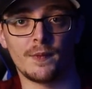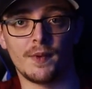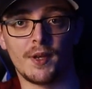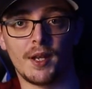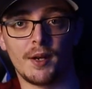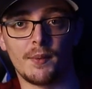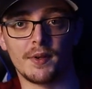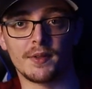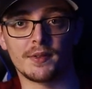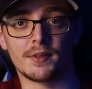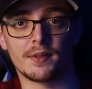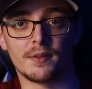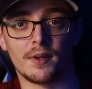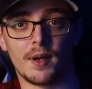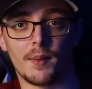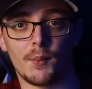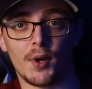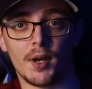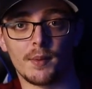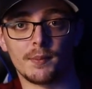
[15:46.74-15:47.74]
Anyways,
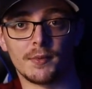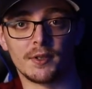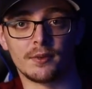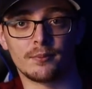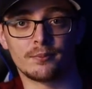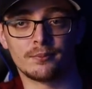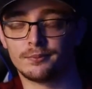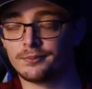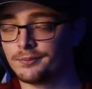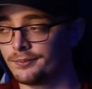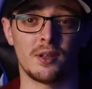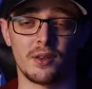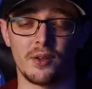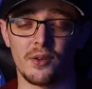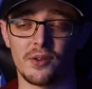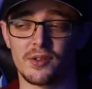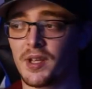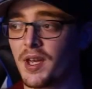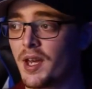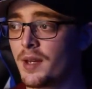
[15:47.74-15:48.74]
I'm rambling.
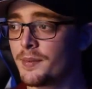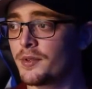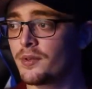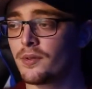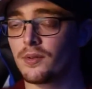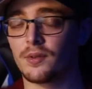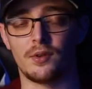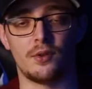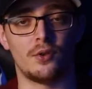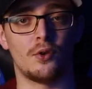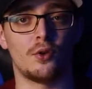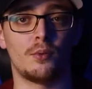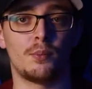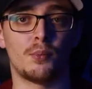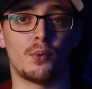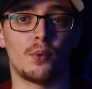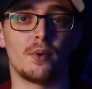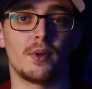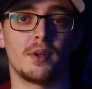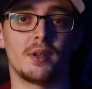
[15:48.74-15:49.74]
There is absolutely no
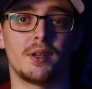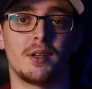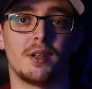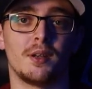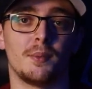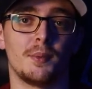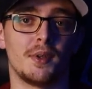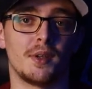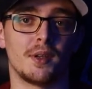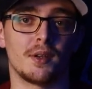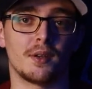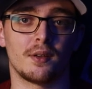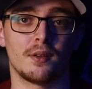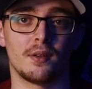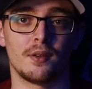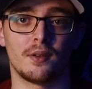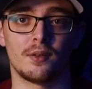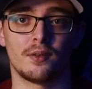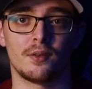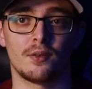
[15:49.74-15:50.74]
point in being
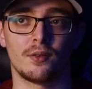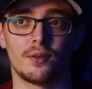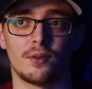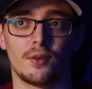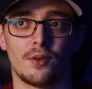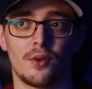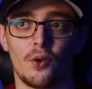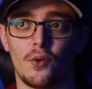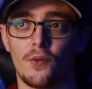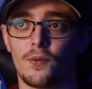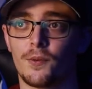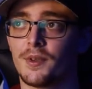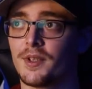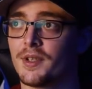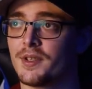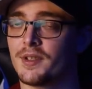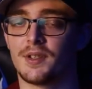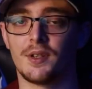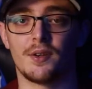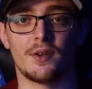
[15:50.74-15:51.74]
overly
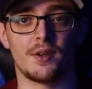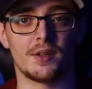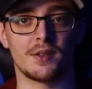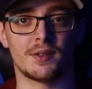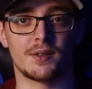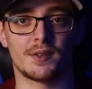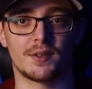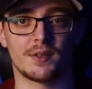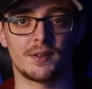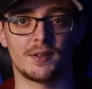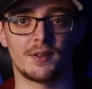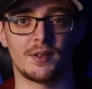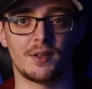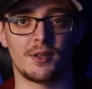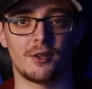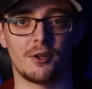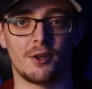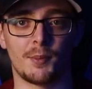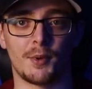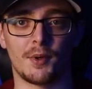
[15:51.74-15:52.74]
serious
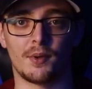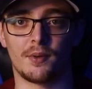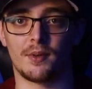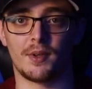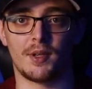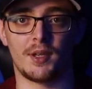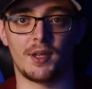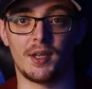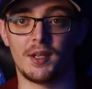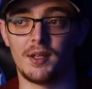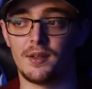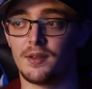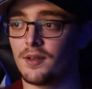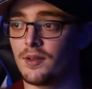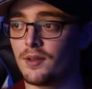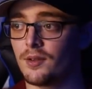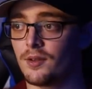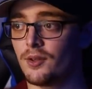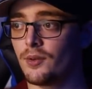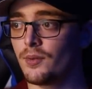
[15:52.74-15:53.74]
about
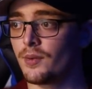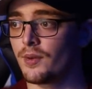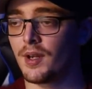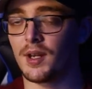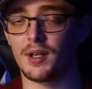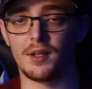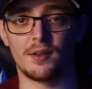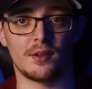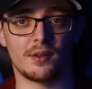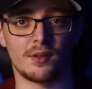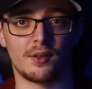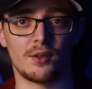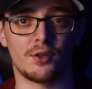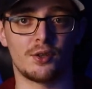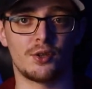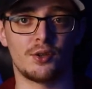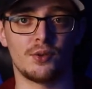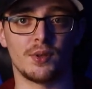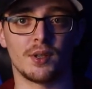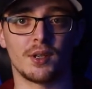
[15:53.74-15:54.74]
anything that you're doing or anything that you're
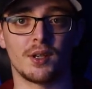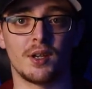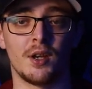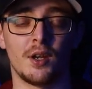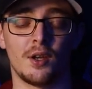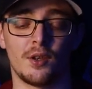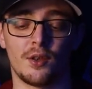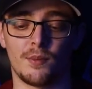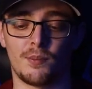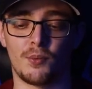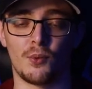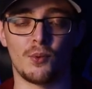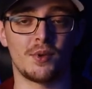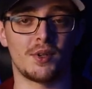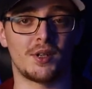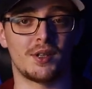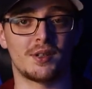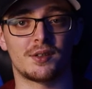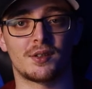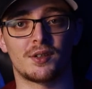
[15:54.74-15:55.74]
shooting. The
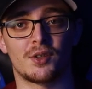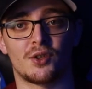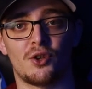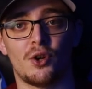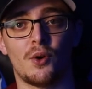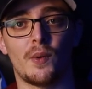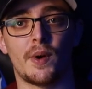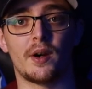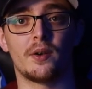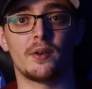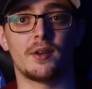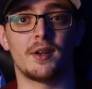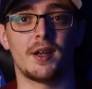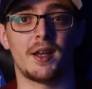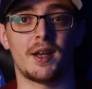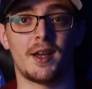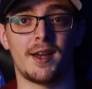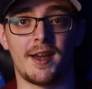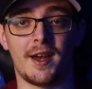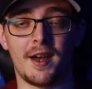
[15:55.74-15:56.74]
point is to go out,
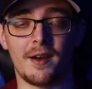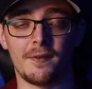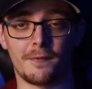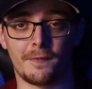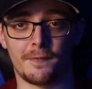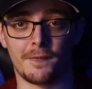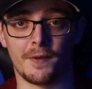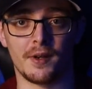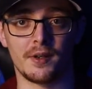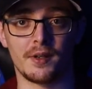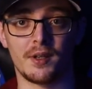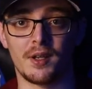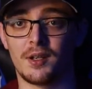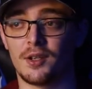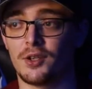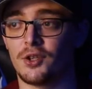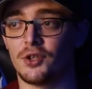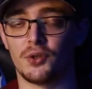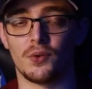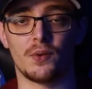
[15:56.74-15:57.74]
have fun, and
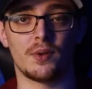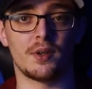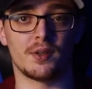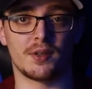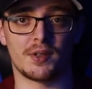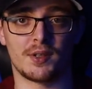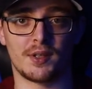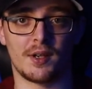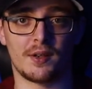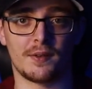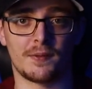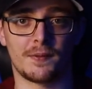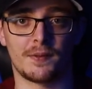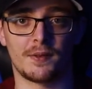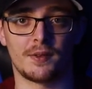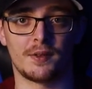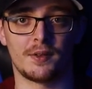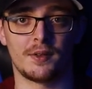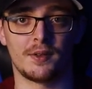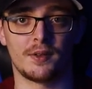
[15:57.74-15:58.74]
enjoy yourself.
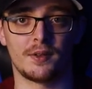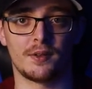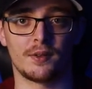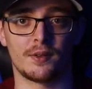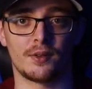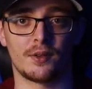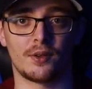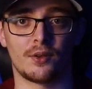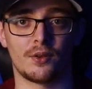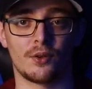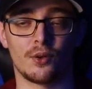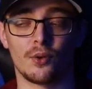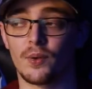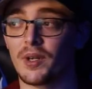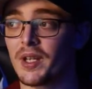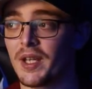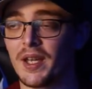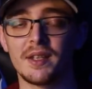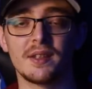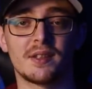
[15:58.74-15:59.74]

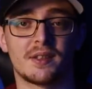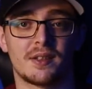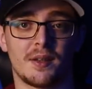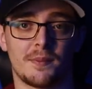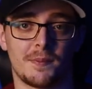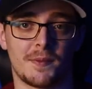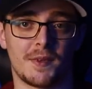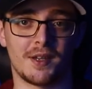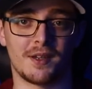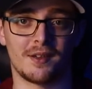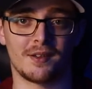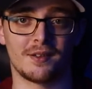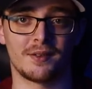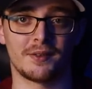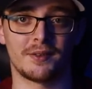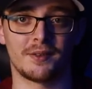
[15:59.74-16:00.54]
Create something.